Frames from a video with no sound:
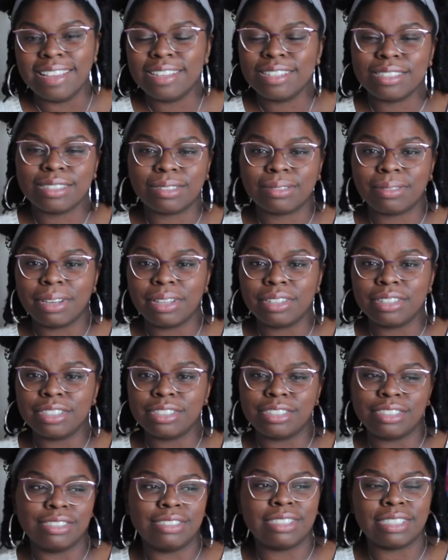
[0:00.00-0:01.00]
So whether you're
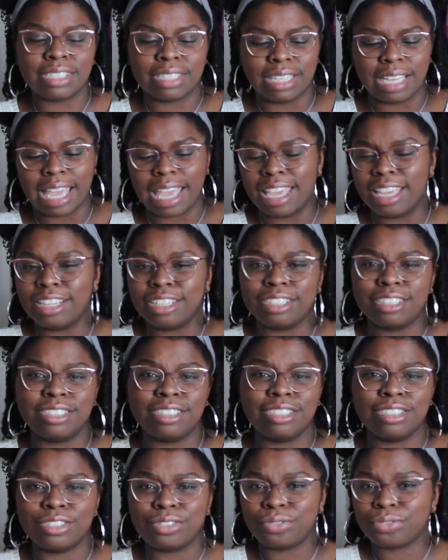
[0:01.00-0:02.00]
using
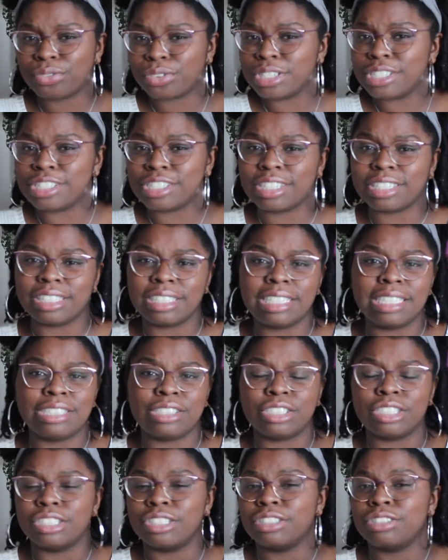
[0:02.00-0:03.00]
anchors, French
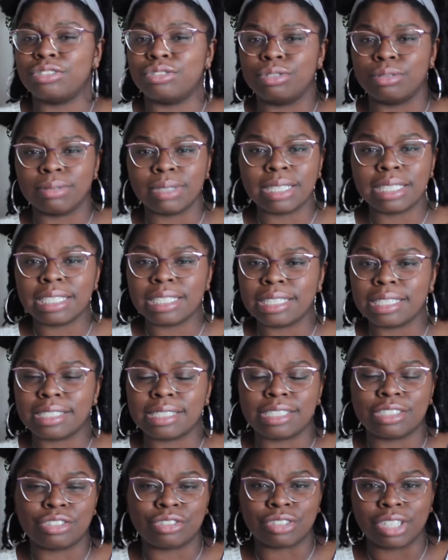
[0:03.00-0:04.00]
cleats, or just drilling
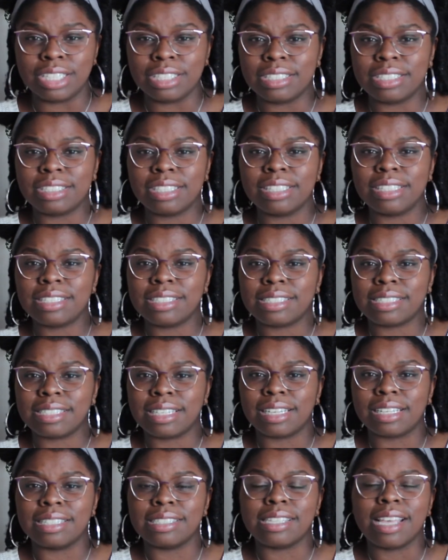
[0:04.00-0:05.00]
straight into the
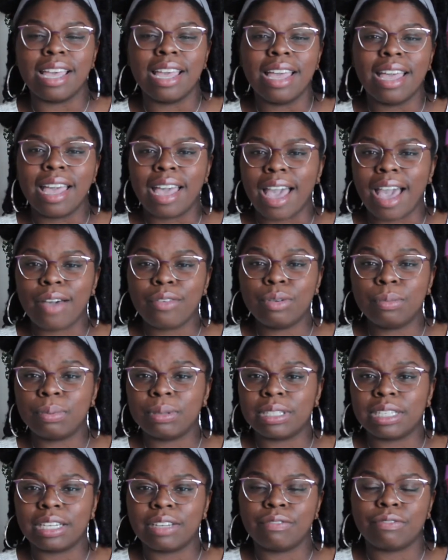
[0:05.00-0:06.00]
studs, have a
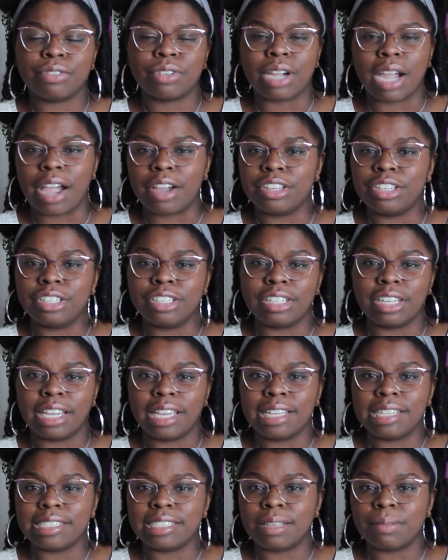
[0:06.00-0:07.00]
plan for how you're going to
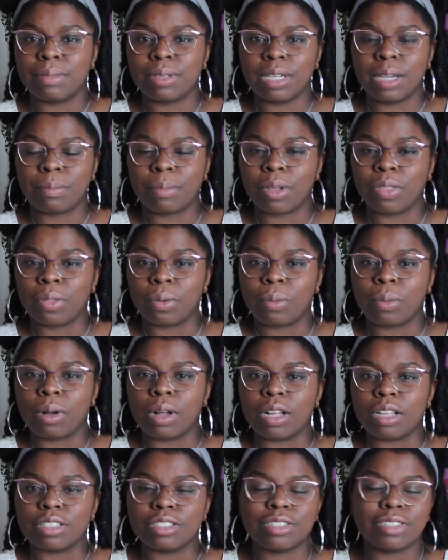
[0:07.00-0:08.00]
hang something up on the
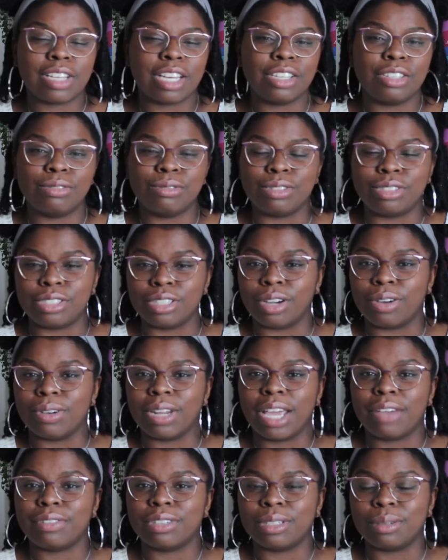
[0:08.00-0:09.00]
wall so that you don't
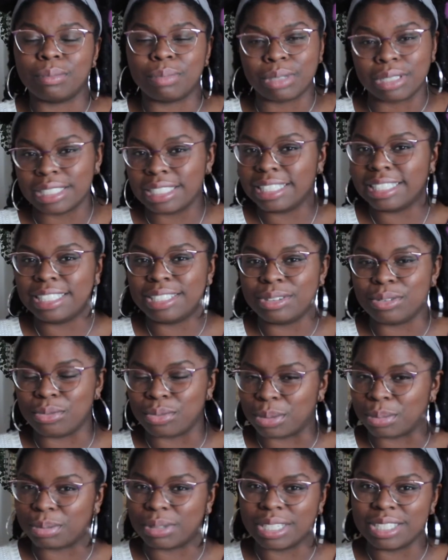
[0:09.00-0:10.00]
have to completely
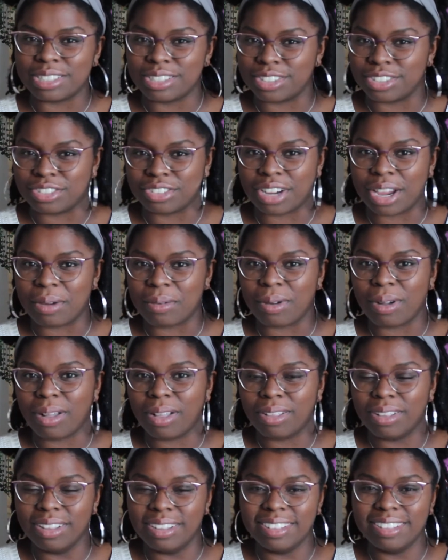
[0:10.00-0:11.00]
replace your
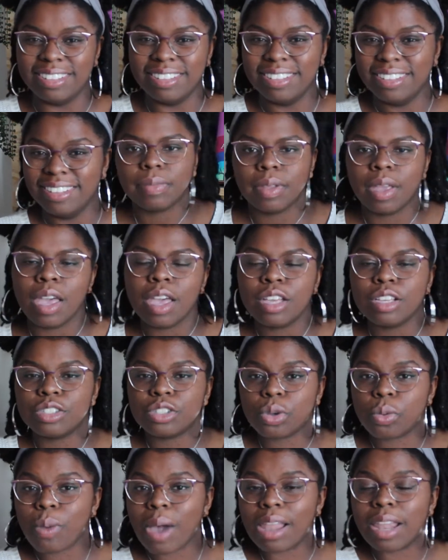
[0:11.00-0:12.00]
drywall.
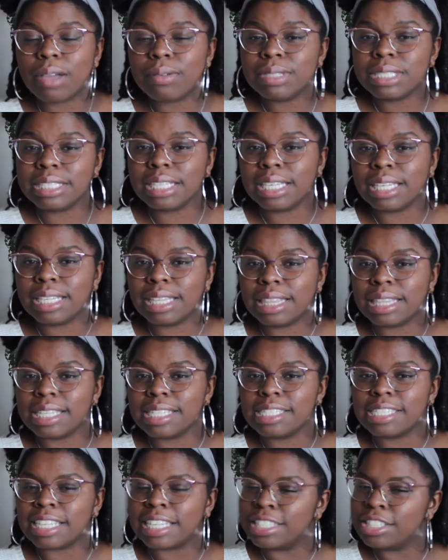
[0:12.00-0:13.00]
So while I was getting
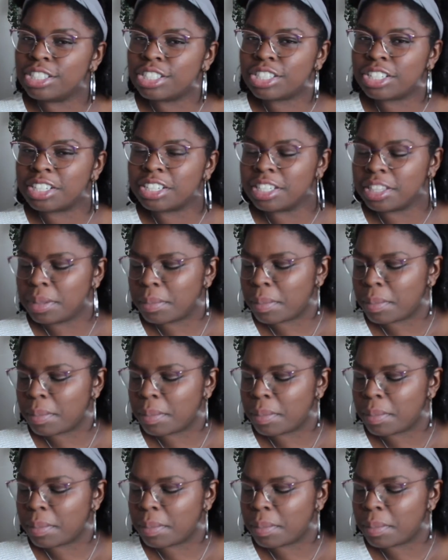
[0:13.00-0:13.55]
things installed in the